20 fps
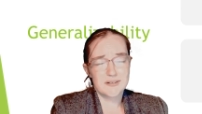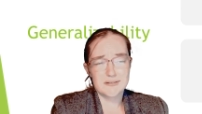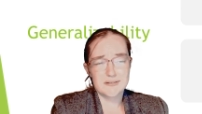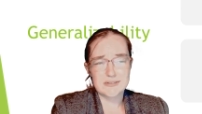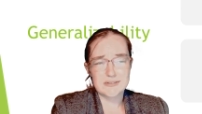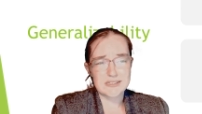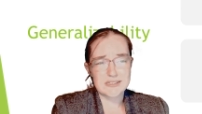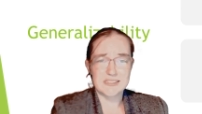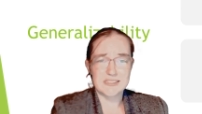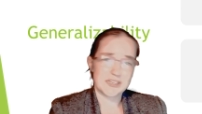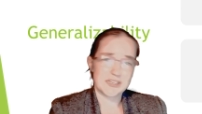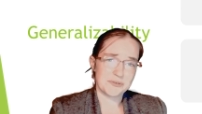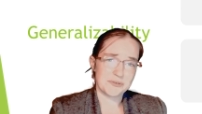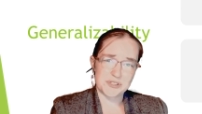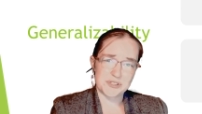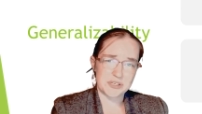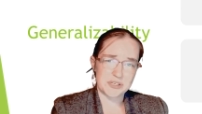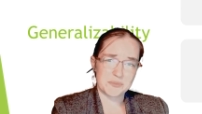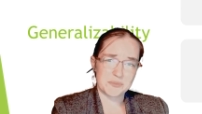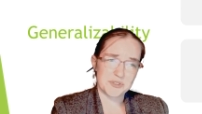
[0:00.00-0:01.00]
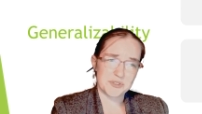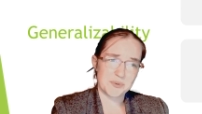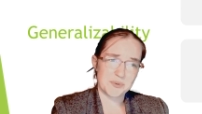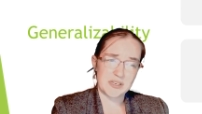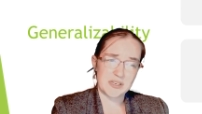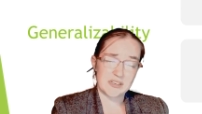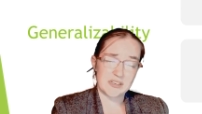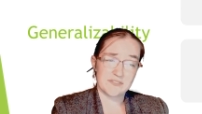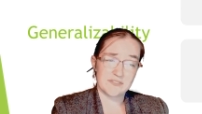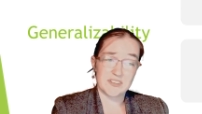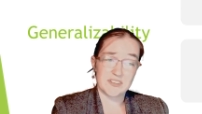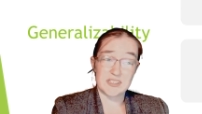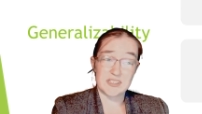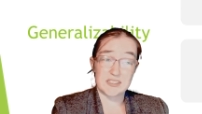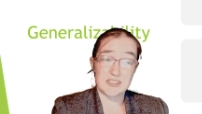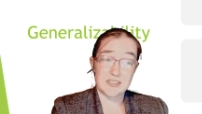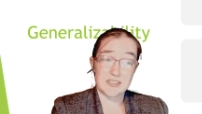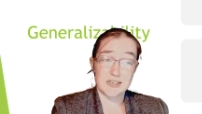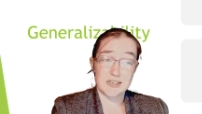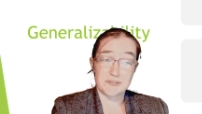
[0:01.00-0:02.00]
distinguishing between
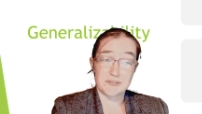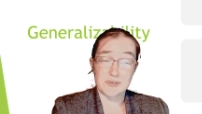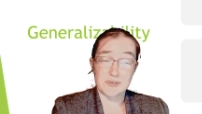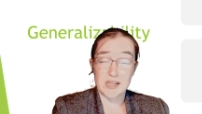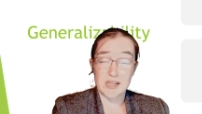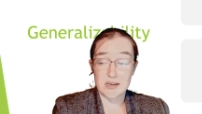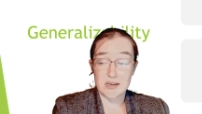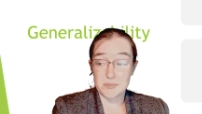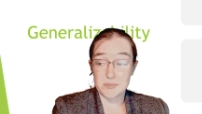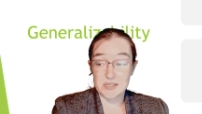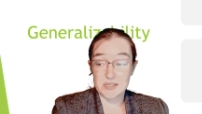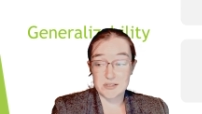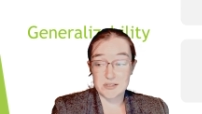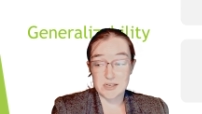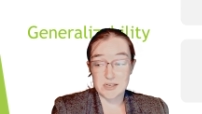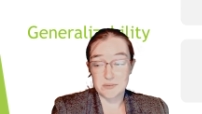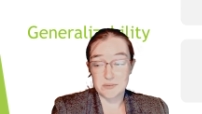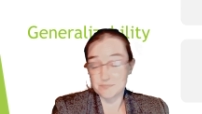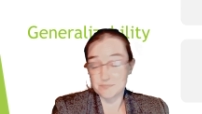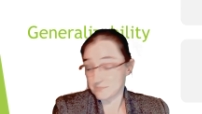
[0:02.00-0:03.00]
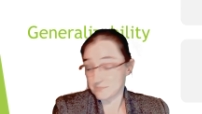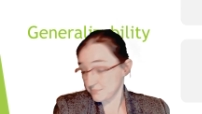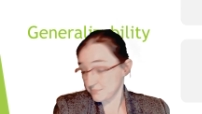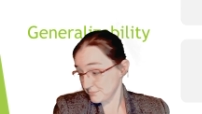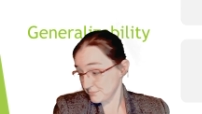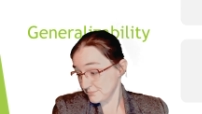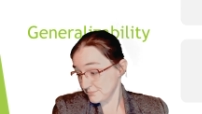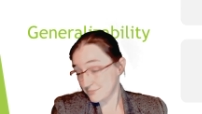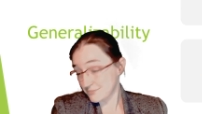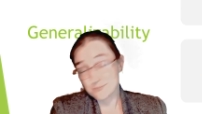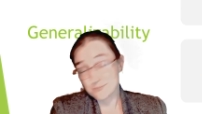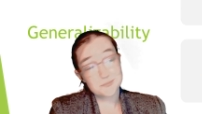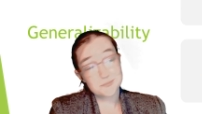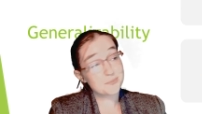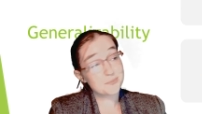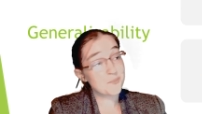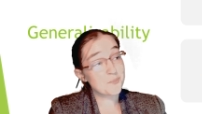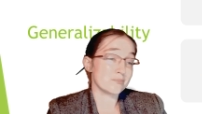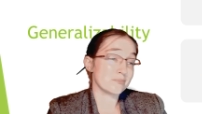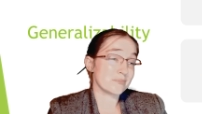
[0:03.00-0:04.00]
validity and reliability.
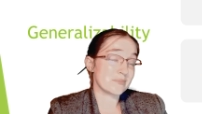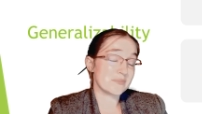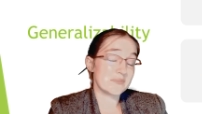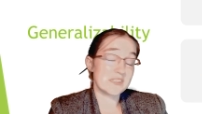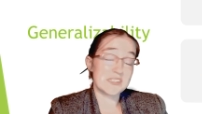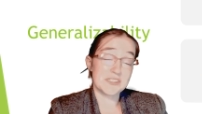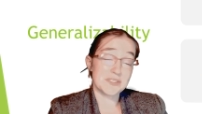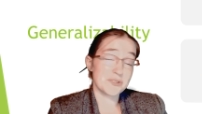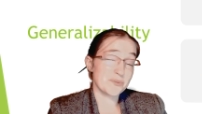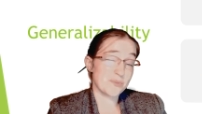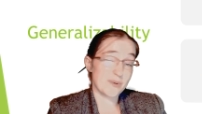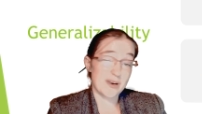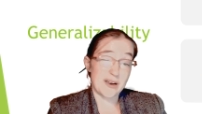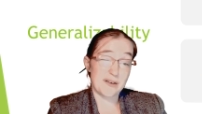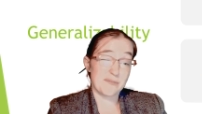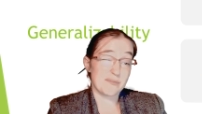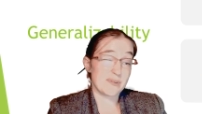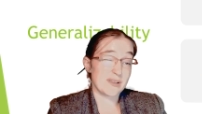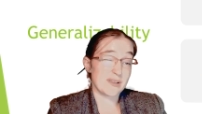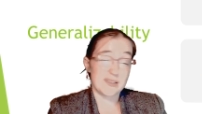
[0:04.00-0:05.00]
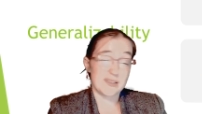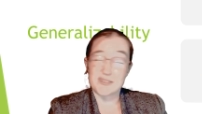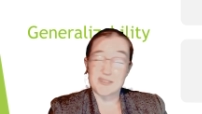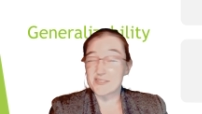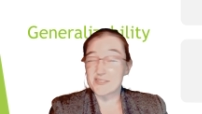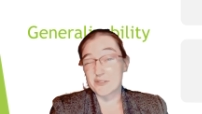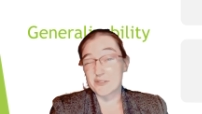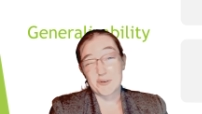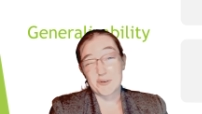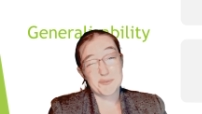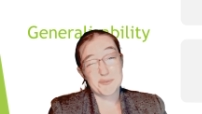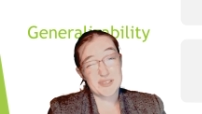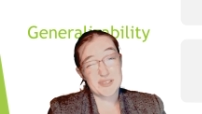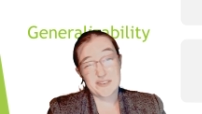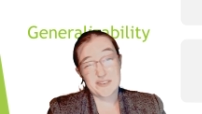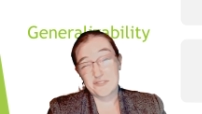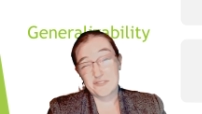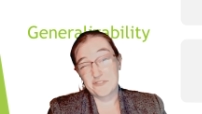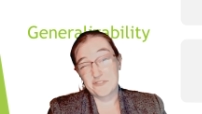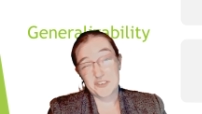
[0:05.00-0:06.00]
This is where I really disagree with
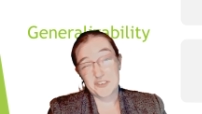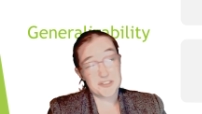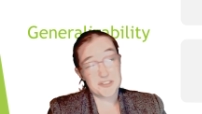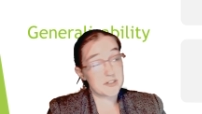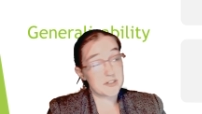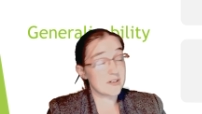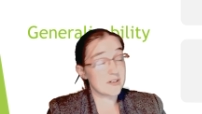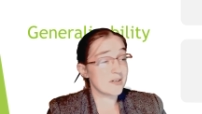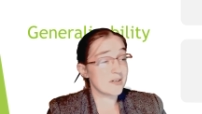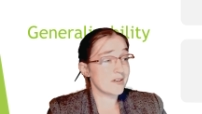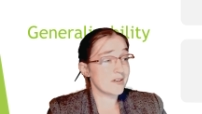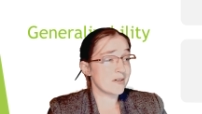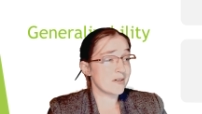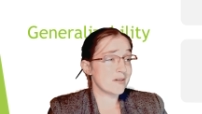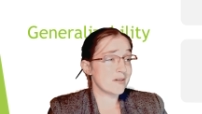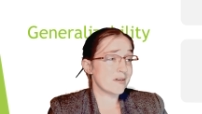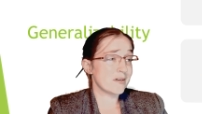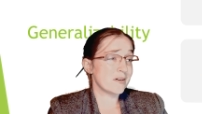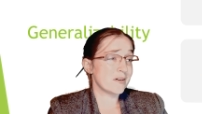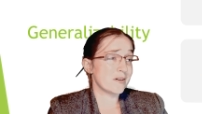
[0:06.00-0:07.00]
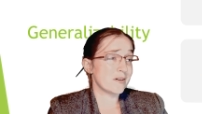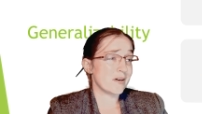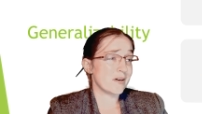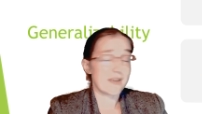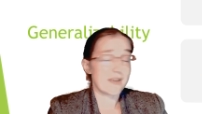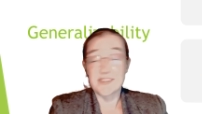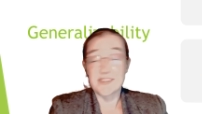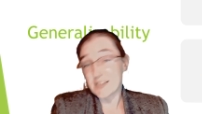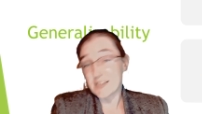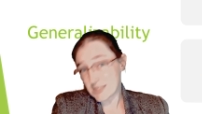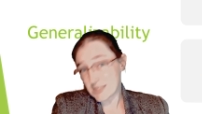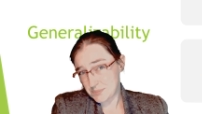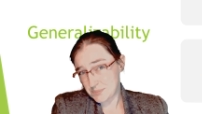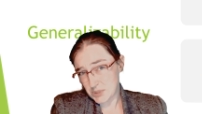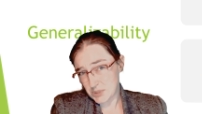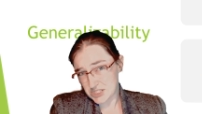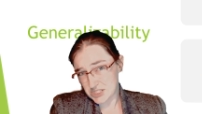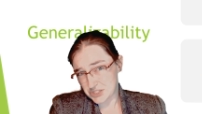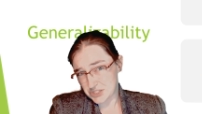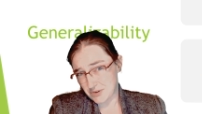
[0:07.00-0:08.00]
David Funder. I think his
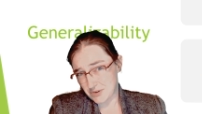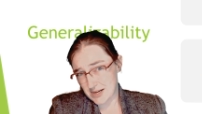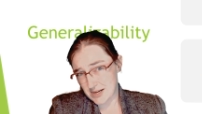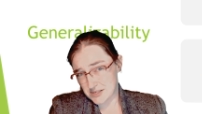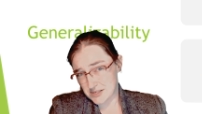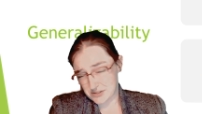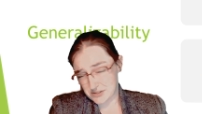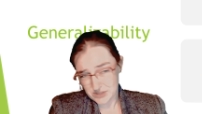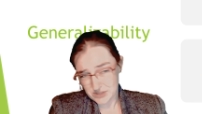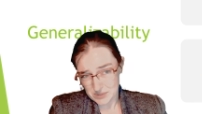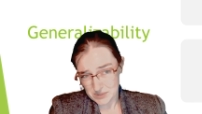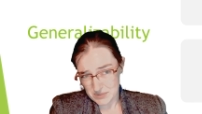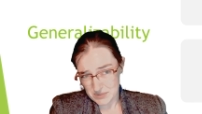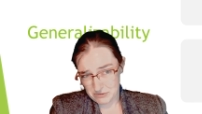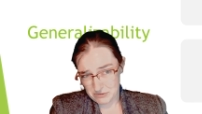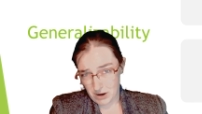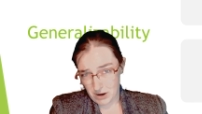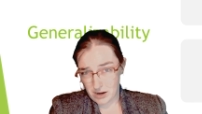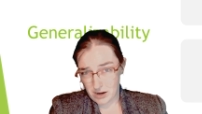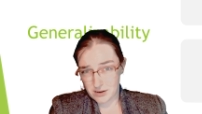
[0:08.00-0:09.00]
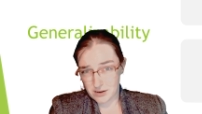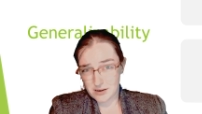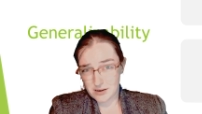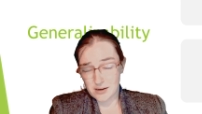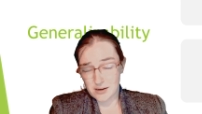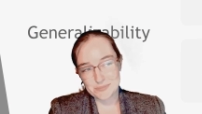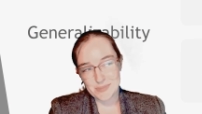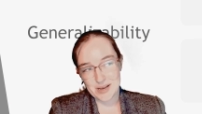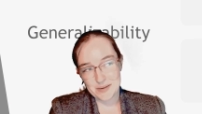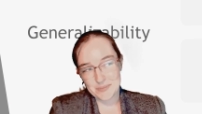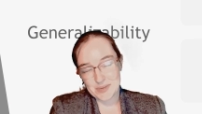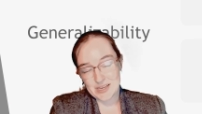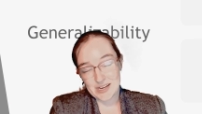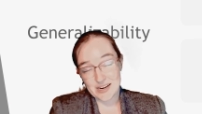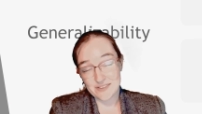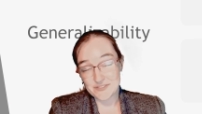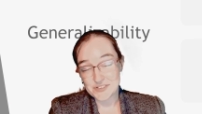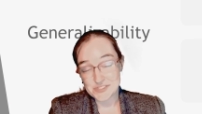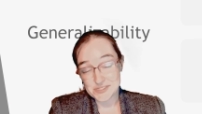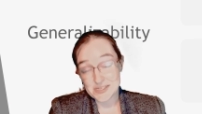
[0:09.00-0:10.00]
book is great, don't get me wrong, I mean,
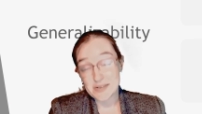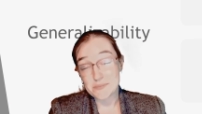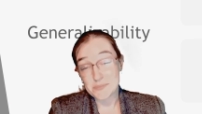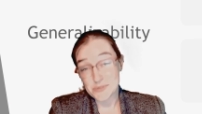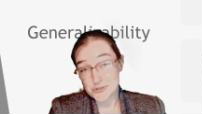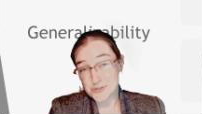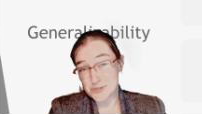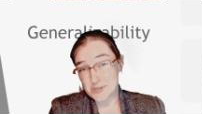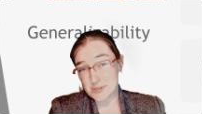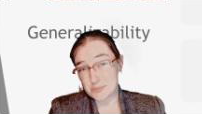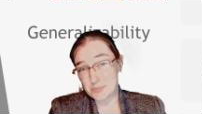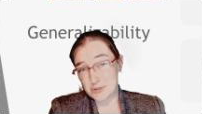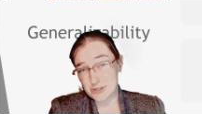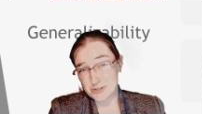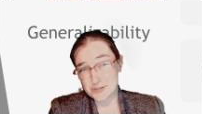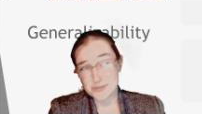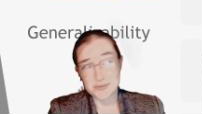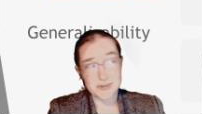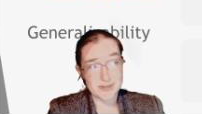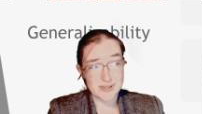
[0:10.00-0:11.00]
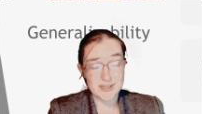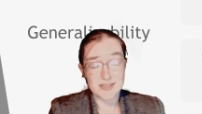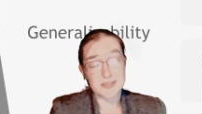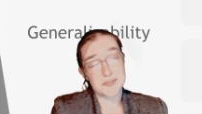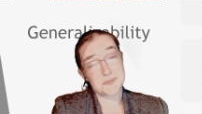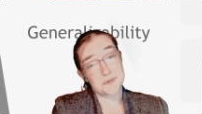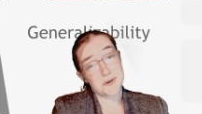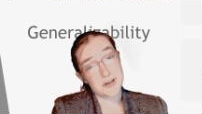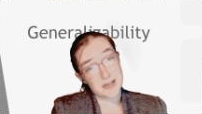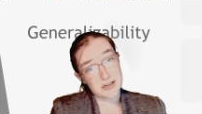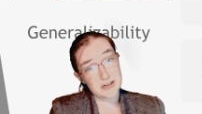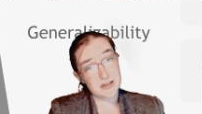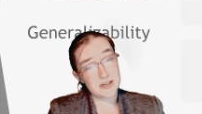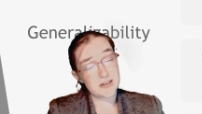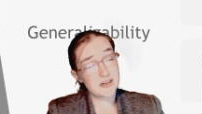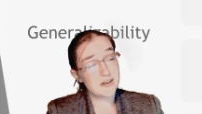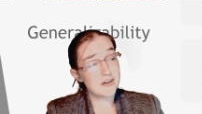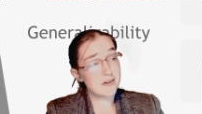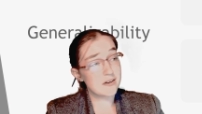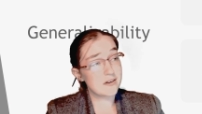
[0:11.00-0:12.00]
obviously, I'm using the book, so I think it's pretty good.
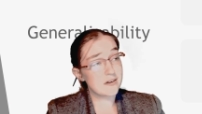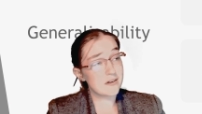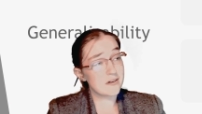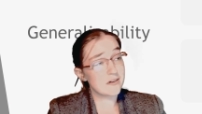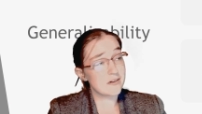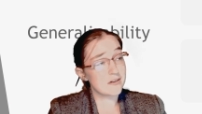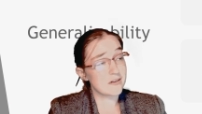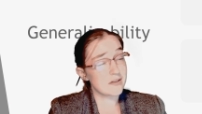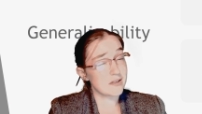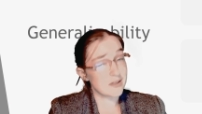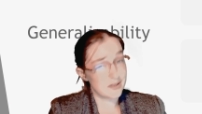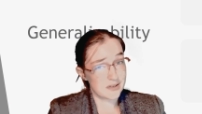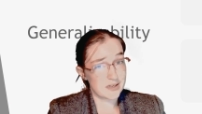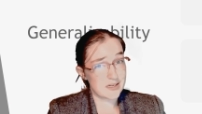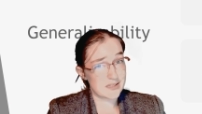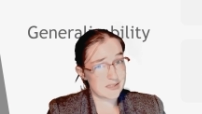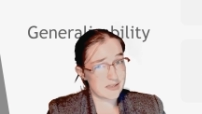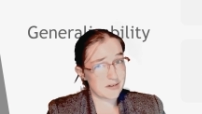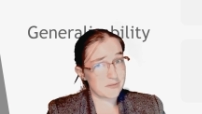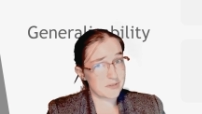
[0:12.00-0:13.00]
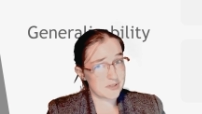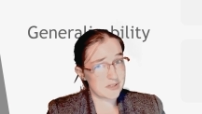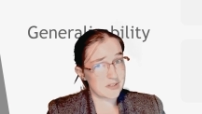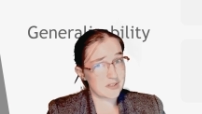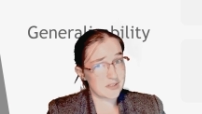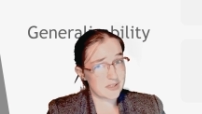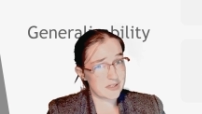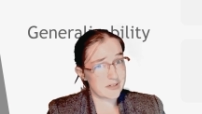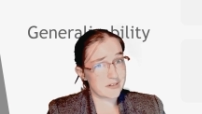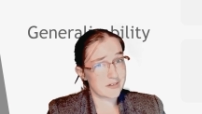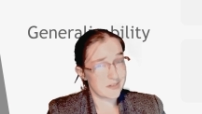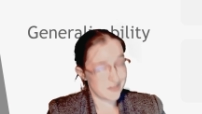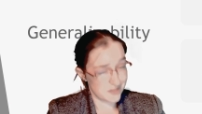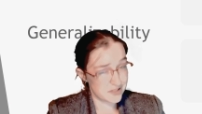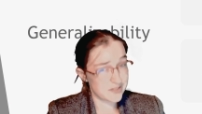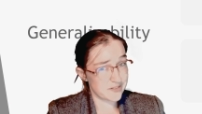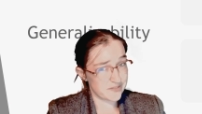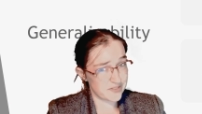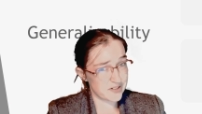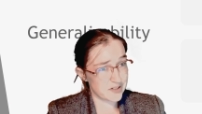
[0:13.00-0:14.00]
In case that was unclear, it's
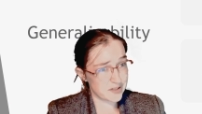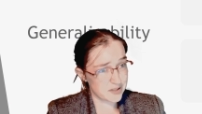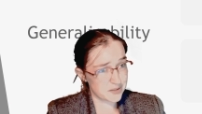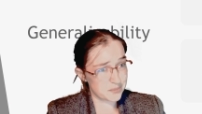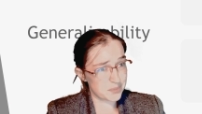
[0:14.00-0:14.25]
a very good